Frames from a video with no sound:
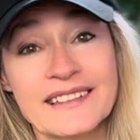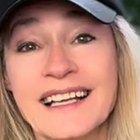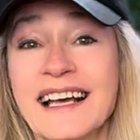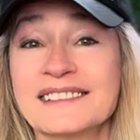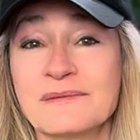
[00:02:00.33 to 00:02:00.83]
that
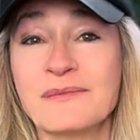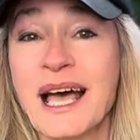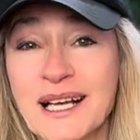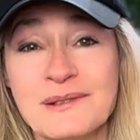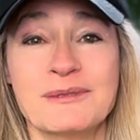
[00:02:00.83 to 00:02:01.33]
has
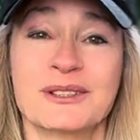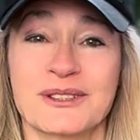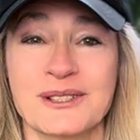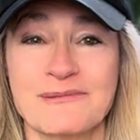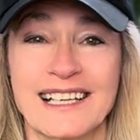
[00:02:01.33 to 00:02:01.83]
impeccable
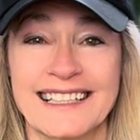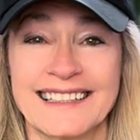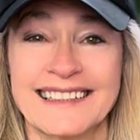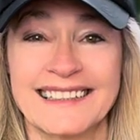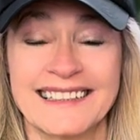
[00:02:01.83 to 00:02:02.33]
grooming,
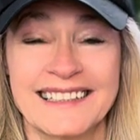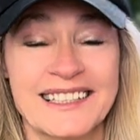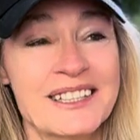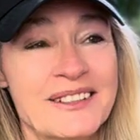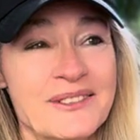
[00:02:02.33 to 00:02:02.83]

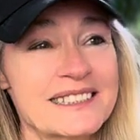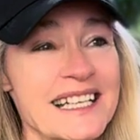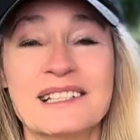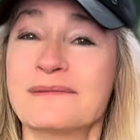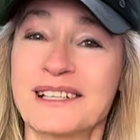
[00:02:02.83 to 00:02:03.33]
which
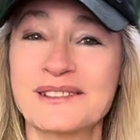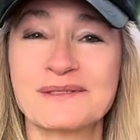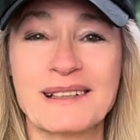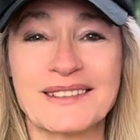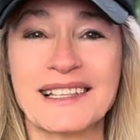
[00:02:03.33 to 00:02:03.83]
anybody who's
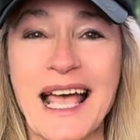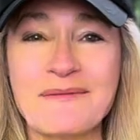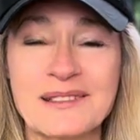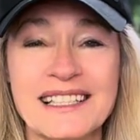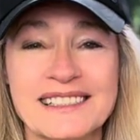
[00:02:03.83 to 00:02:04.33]
been on the
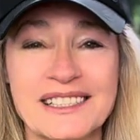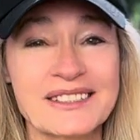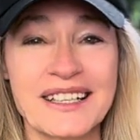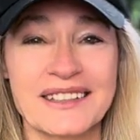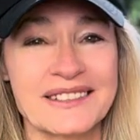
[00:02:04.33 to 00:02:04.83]
Appalachian
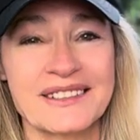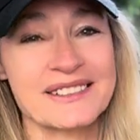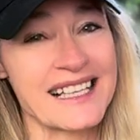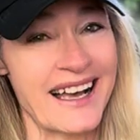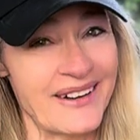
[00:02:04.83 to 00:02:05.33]
Trail knows
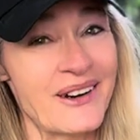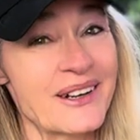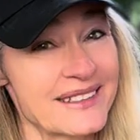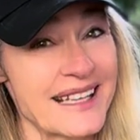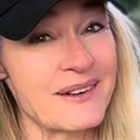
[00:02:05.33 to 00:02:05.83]
how
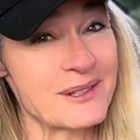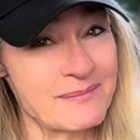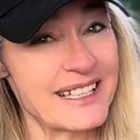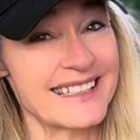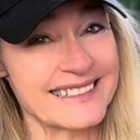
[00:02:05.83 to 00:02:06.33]
hard that would
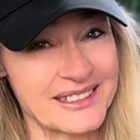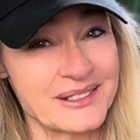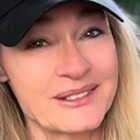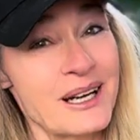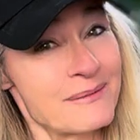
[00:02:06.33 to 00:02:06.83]
be
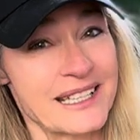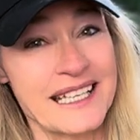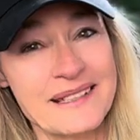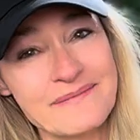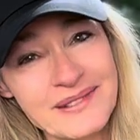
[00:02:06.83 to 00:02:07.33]
to
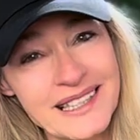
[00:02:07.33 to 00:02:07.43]
upkeep.